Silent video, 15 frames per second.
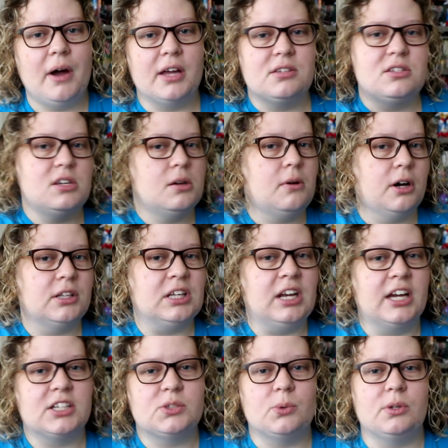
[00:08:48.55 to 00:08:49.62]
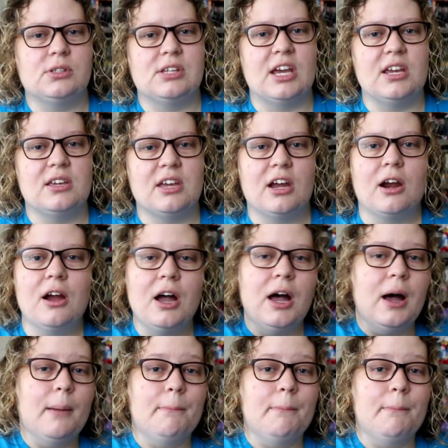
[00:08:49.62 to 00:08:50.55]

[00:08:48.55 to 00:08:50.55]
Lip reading: I'll see you on the next one. Take care.